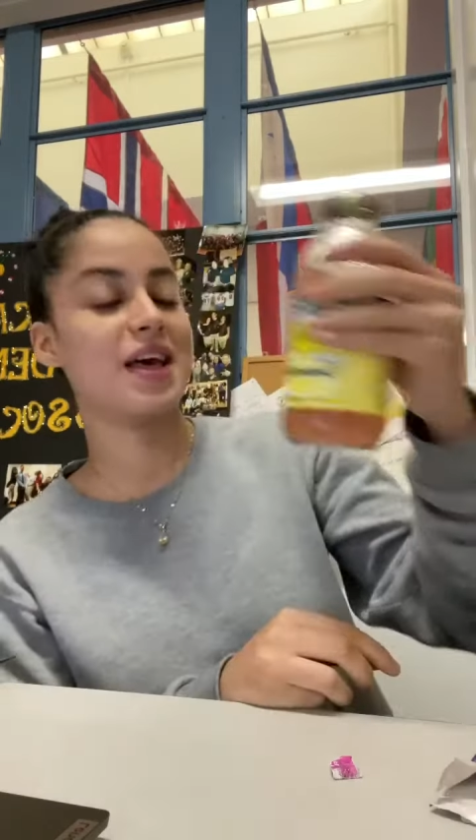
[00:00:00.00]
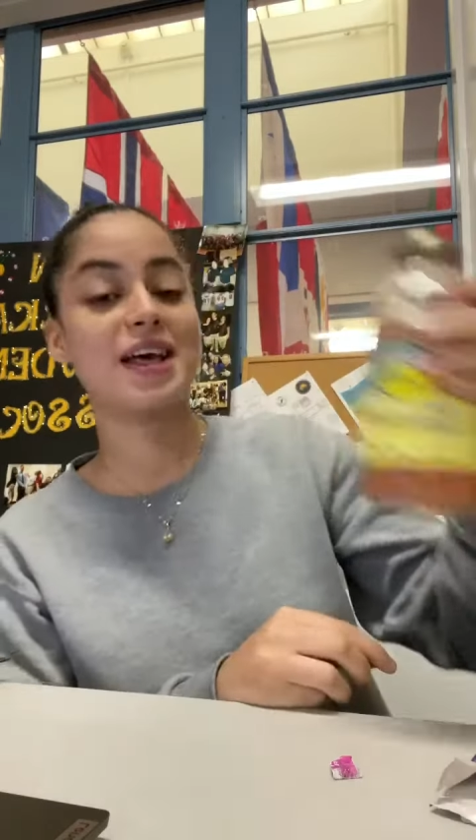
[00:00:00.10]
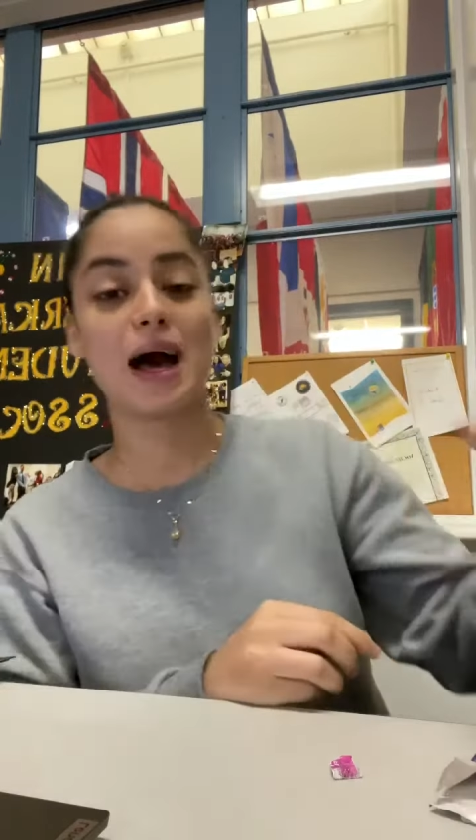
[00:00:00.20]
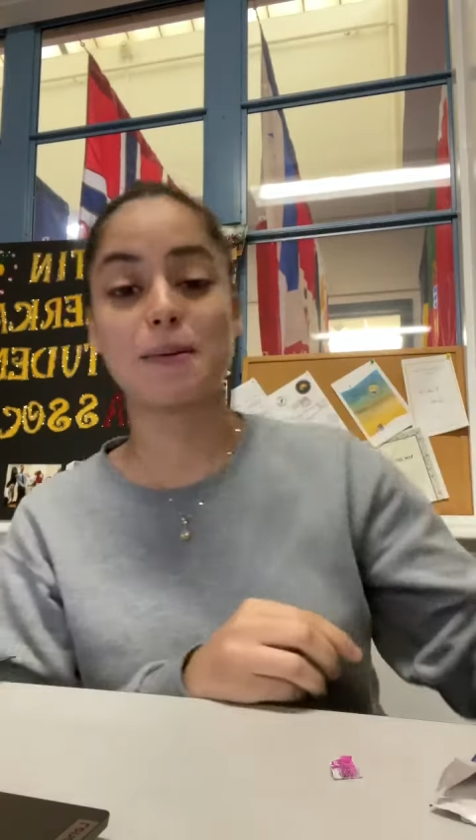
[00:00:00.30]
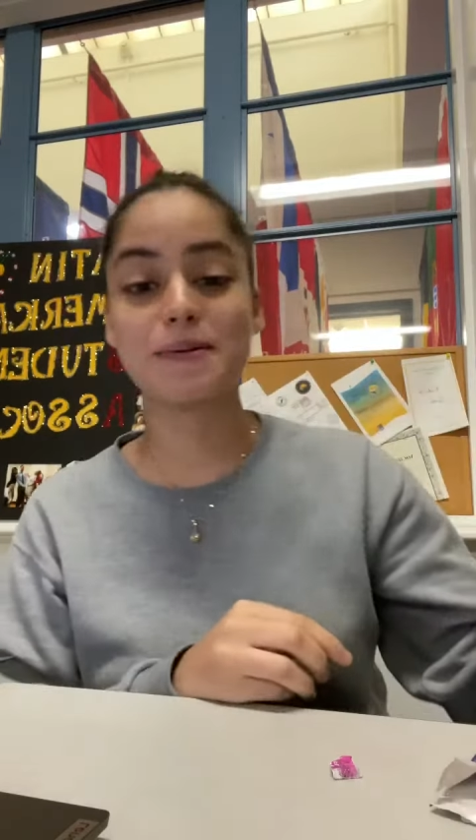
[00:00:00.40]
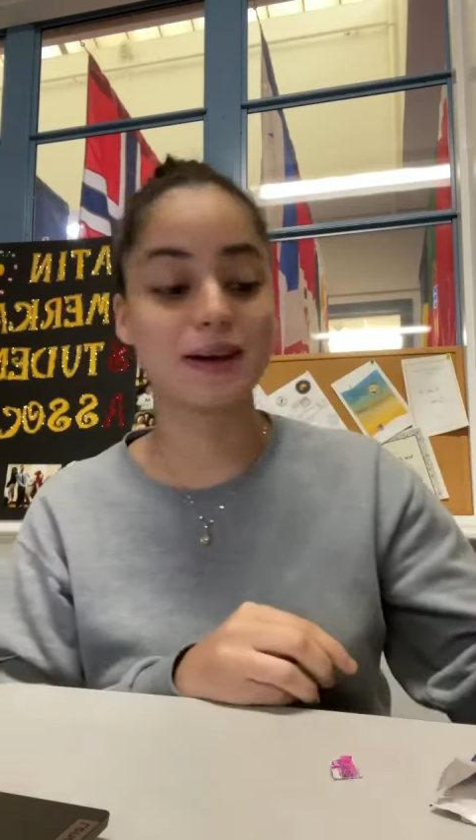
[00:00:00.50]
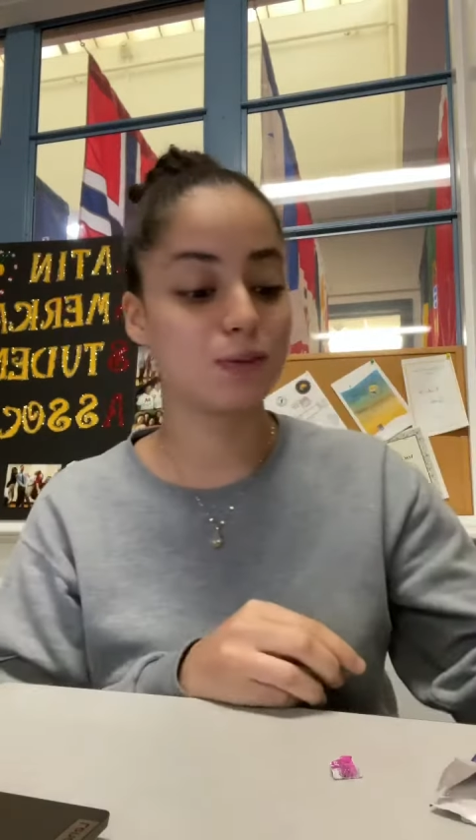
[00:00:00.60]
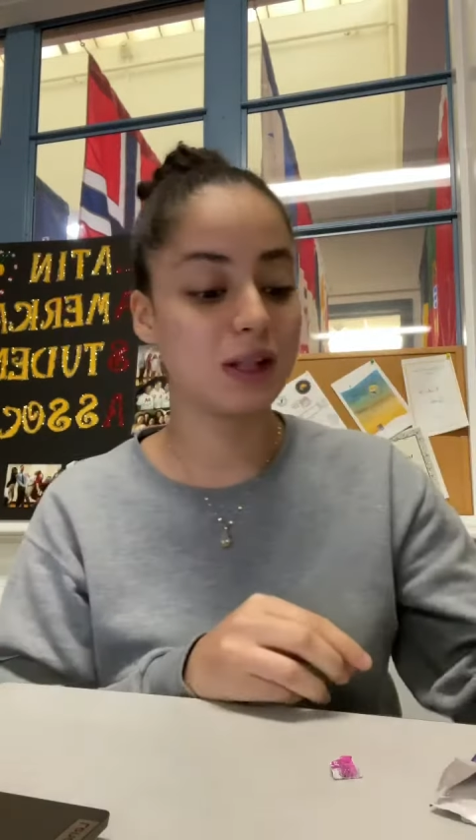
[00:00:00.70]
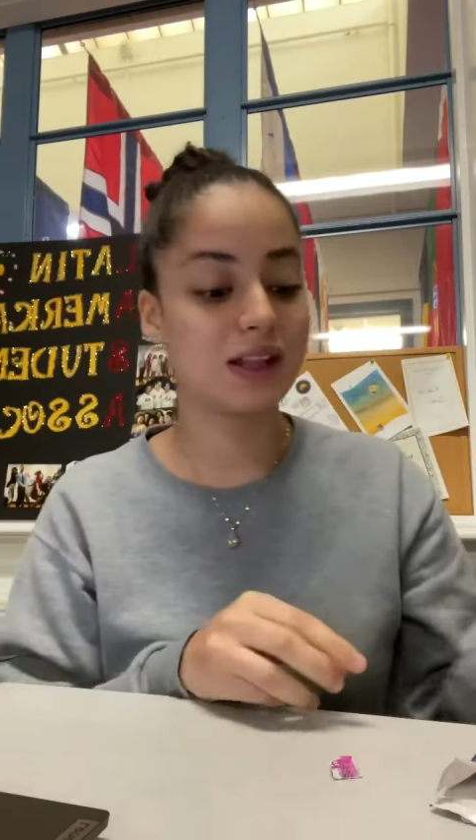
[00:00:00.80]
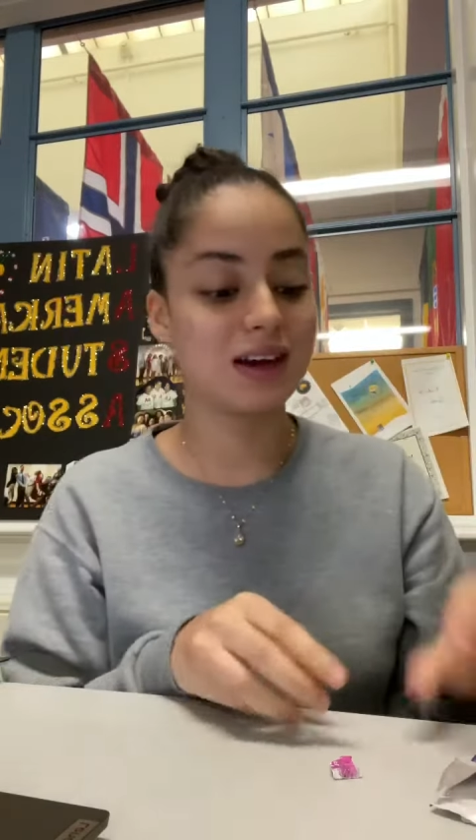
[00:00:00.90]
I'm gonna be
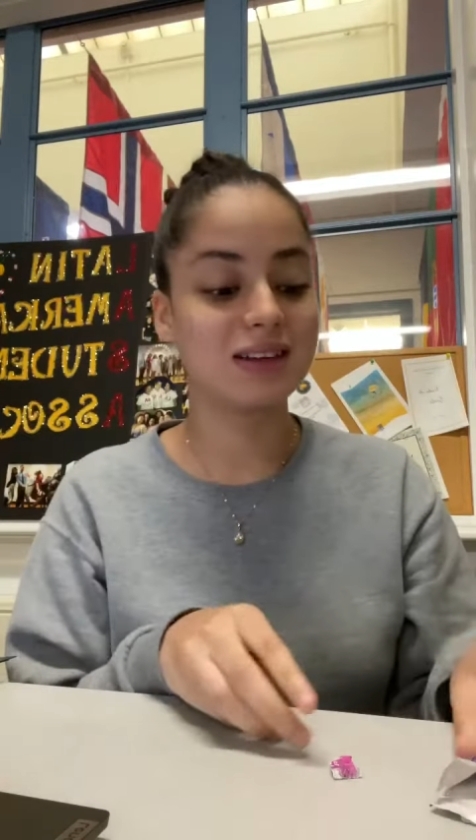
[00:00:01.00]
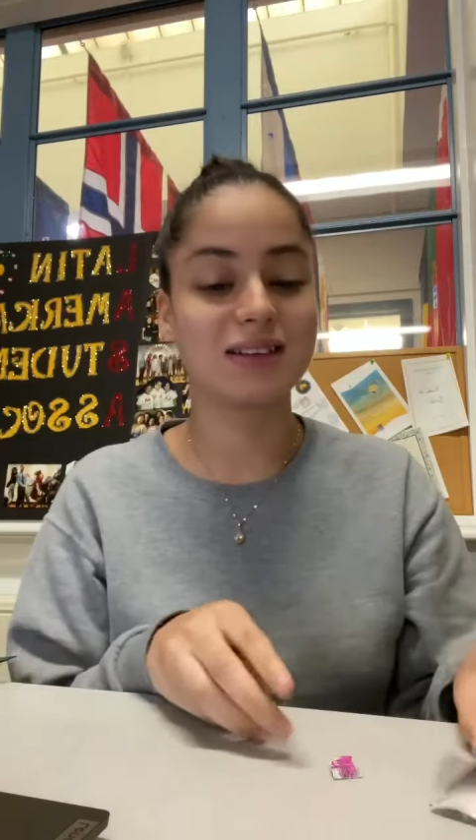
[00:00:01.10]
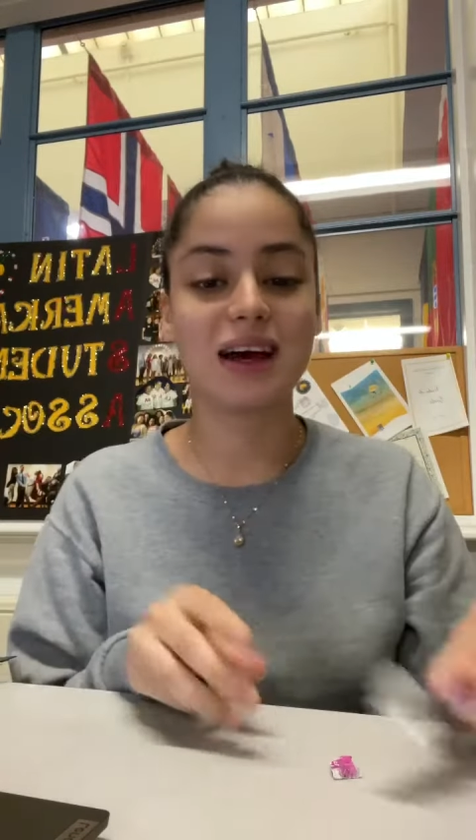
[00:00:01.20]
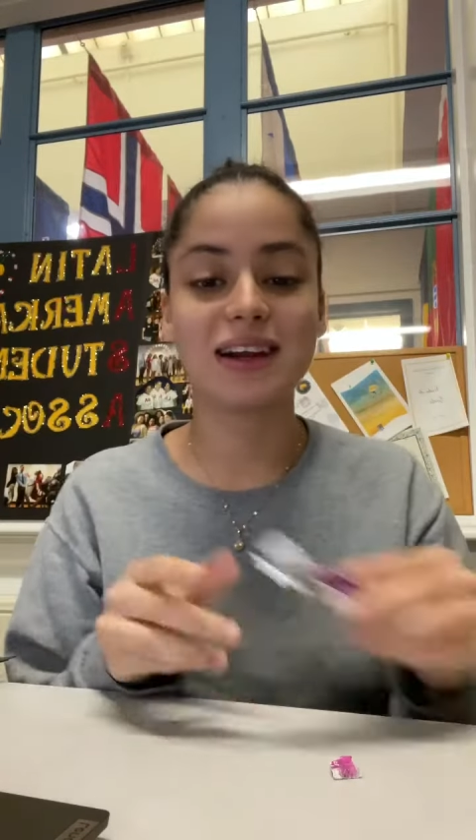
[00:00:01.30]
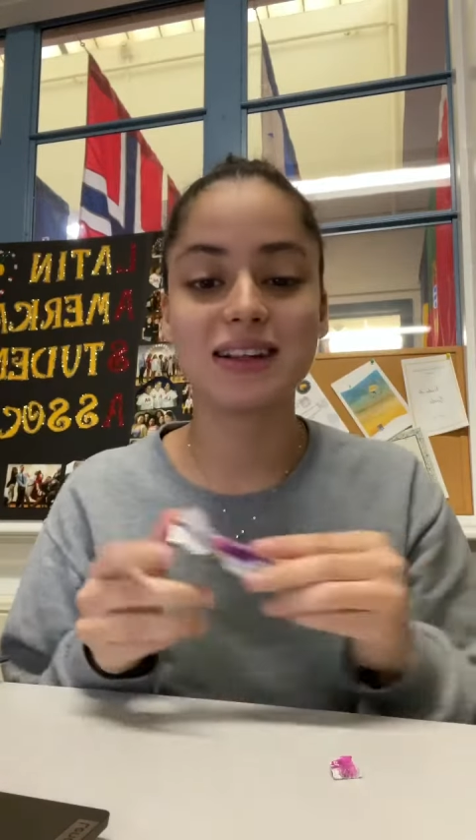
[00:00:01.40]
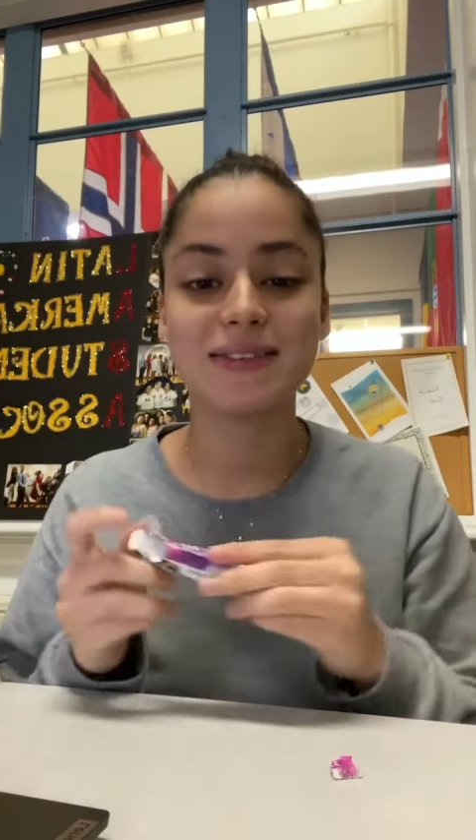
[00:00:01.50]
completely honest. I didn't